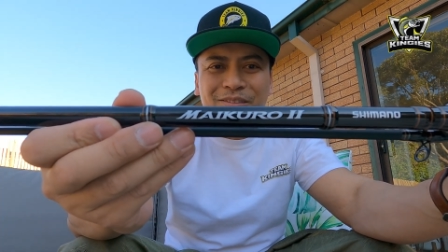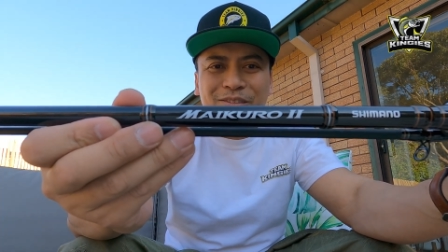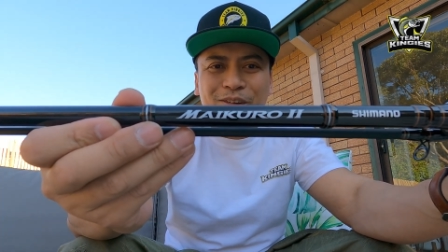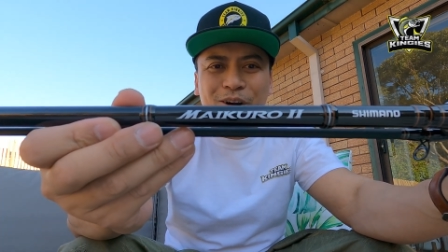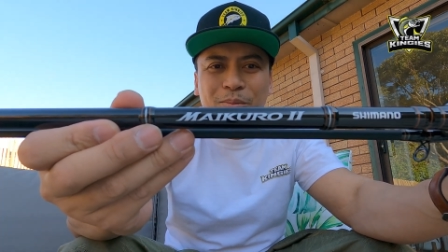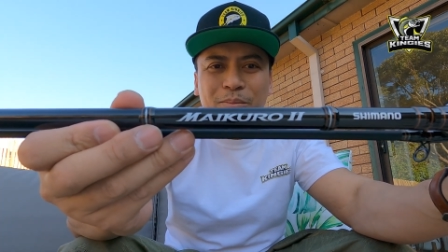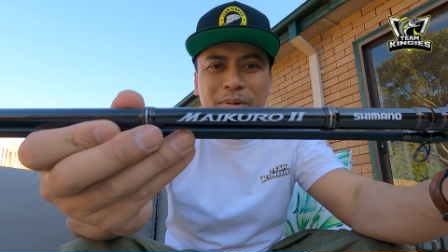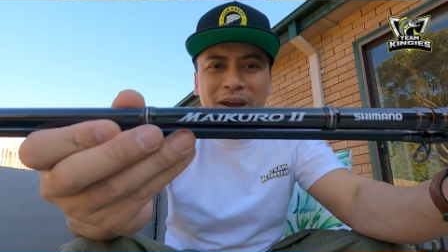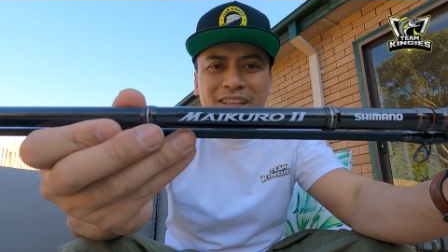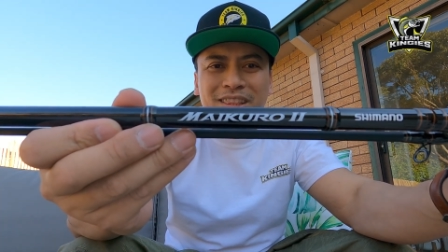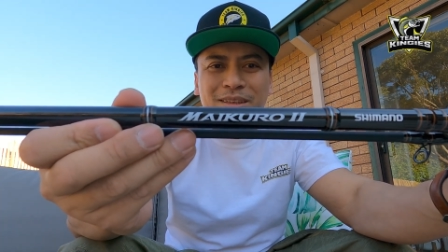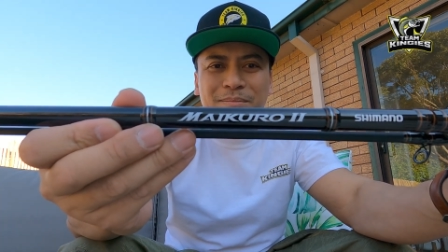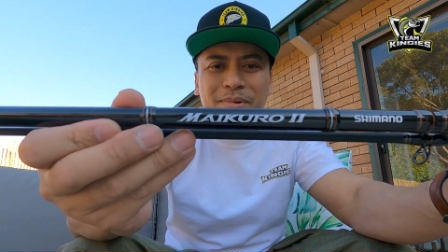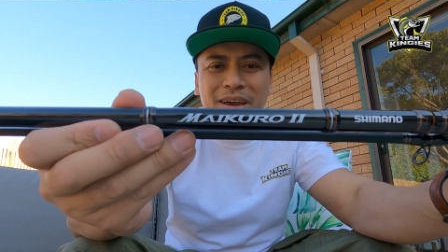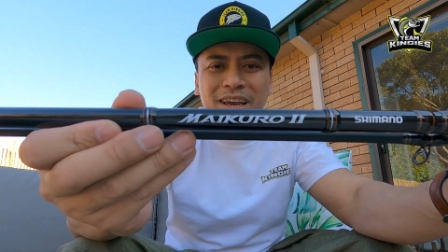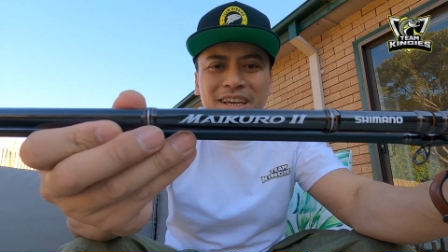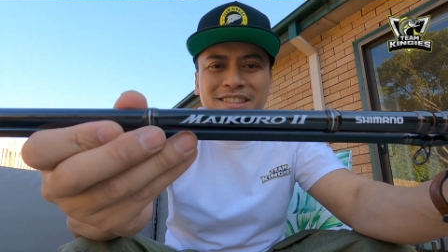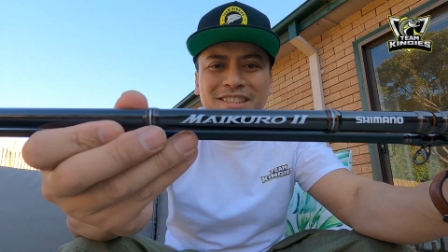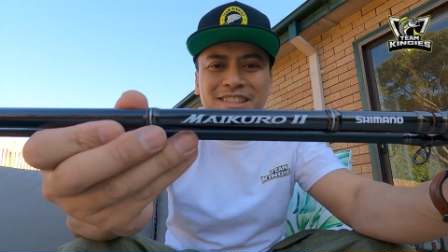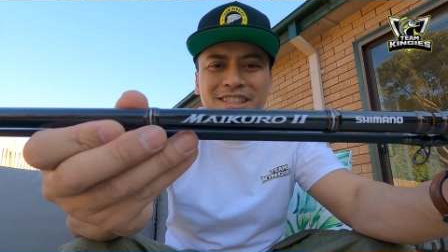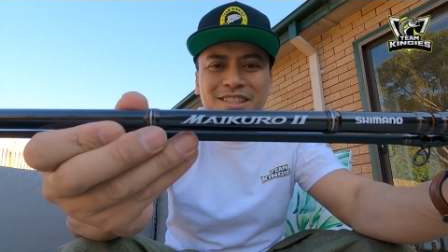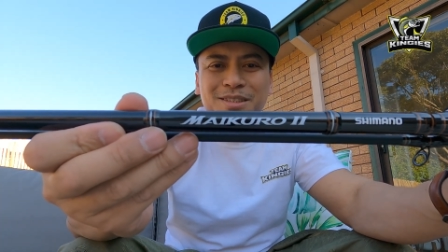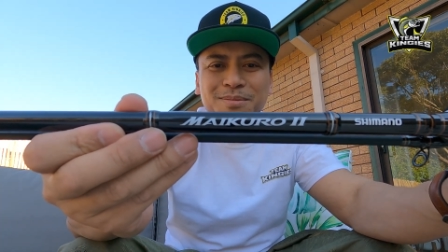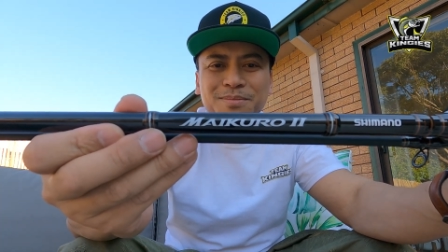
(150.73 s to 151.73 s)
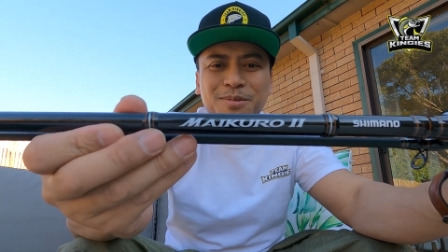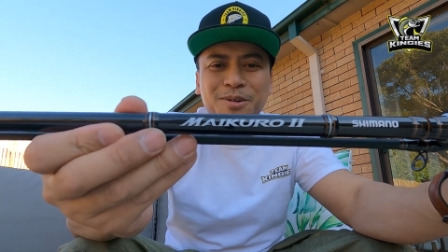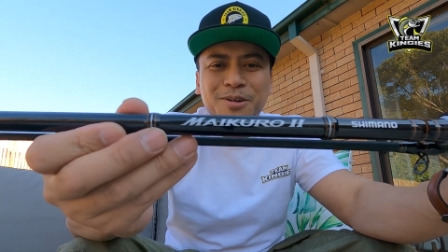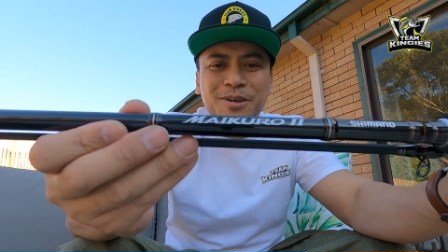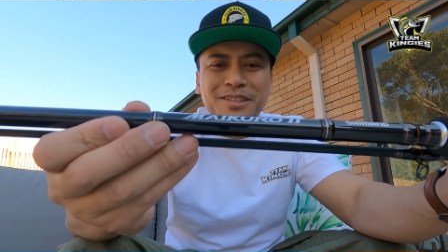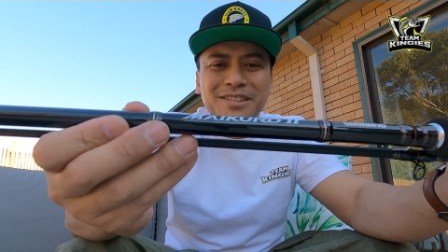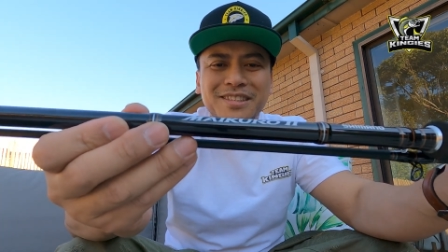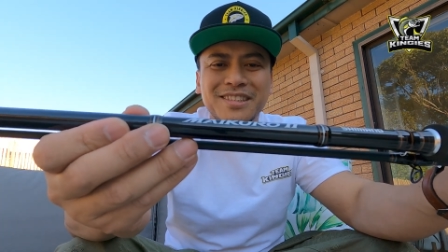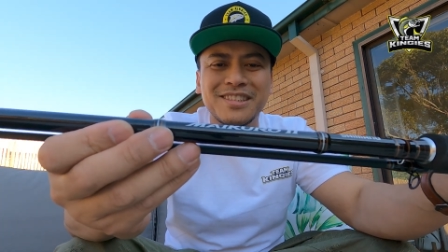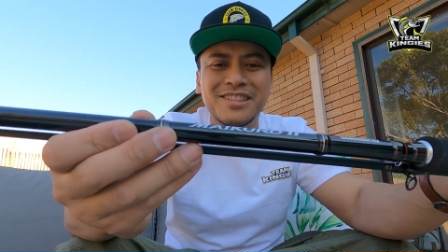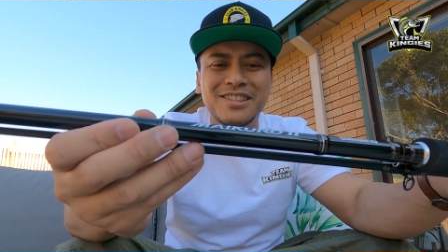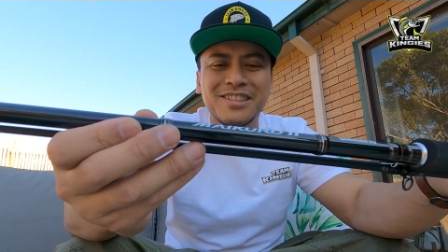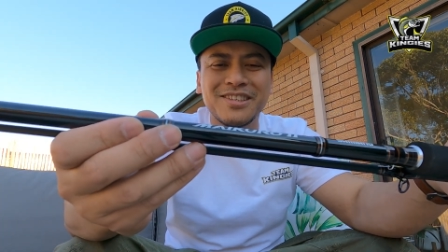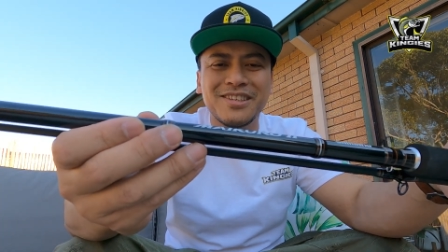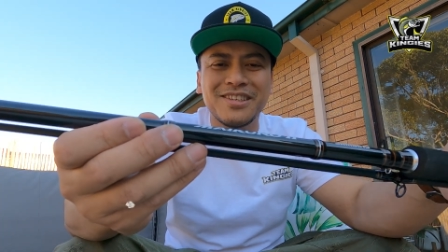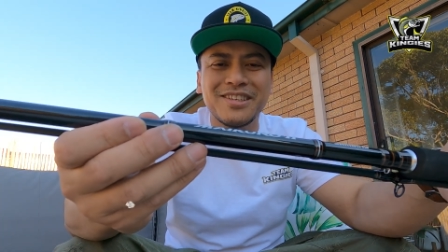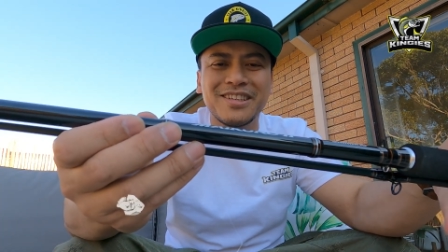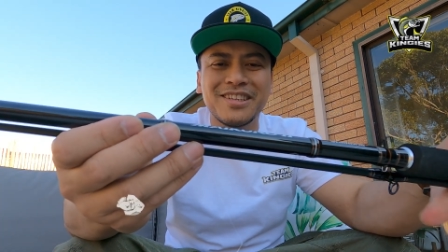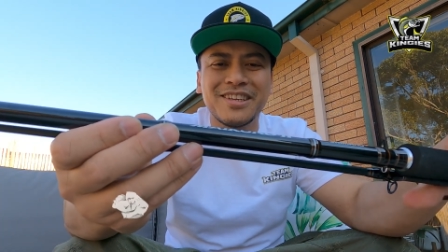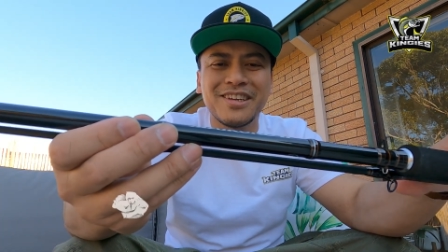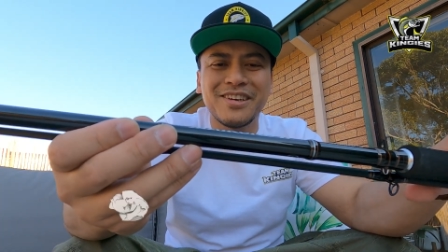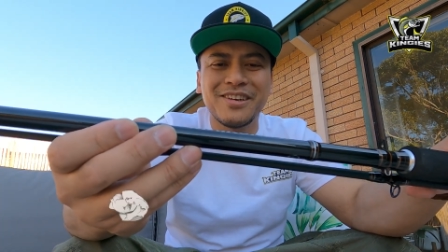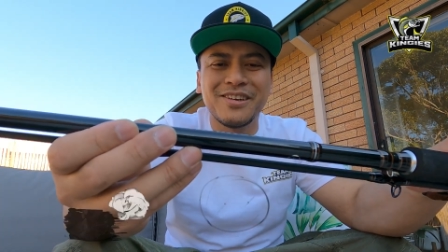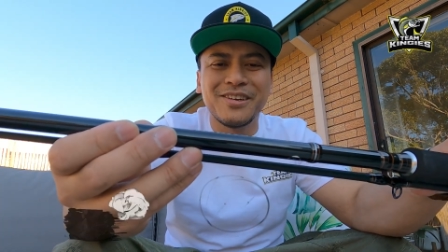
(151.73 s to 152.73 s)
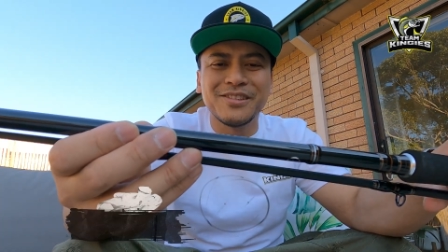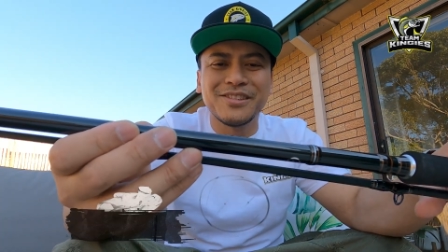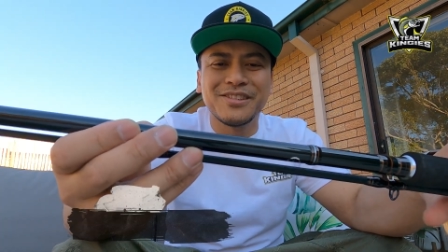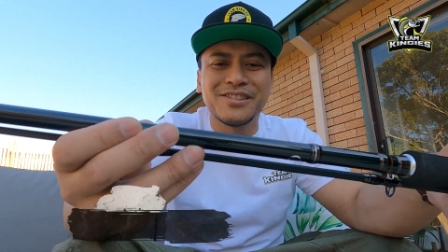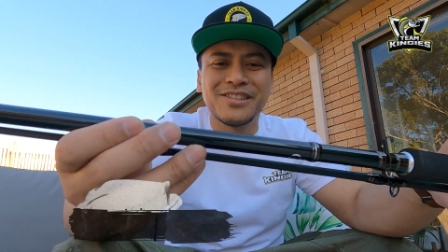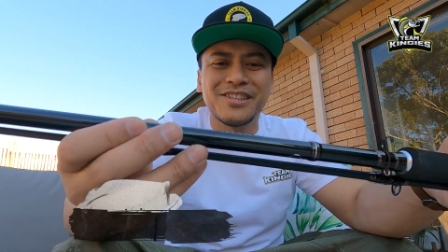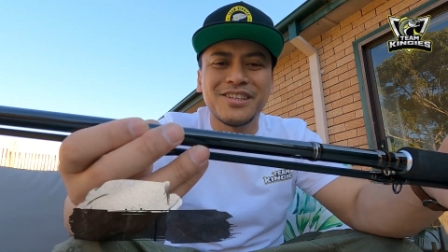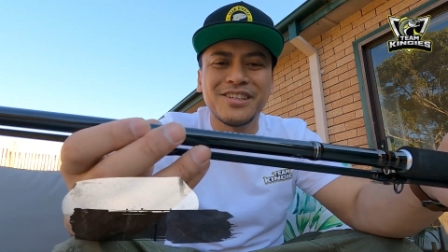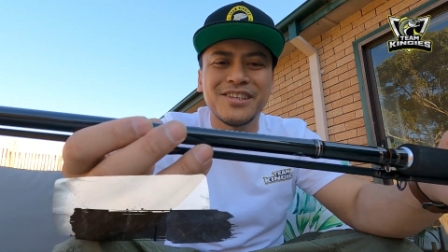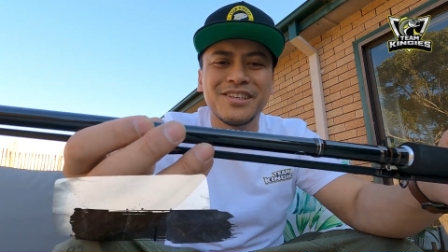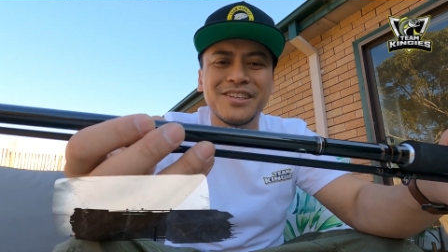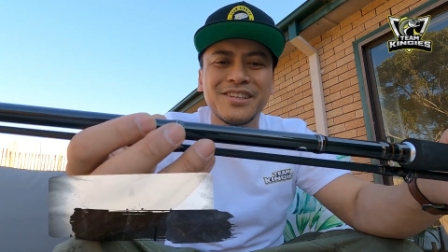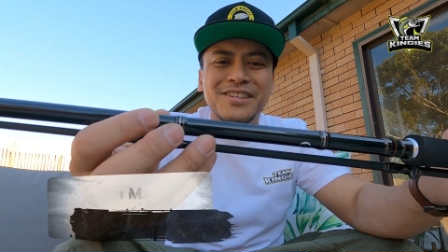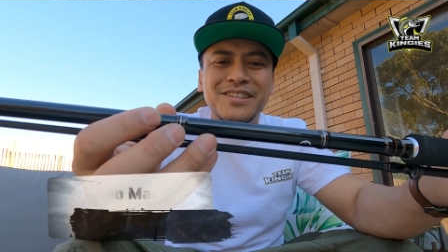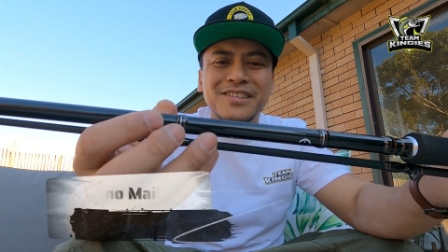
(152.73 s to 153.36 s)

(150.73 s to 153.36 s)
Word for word: I've gone back to basics boys and, and girls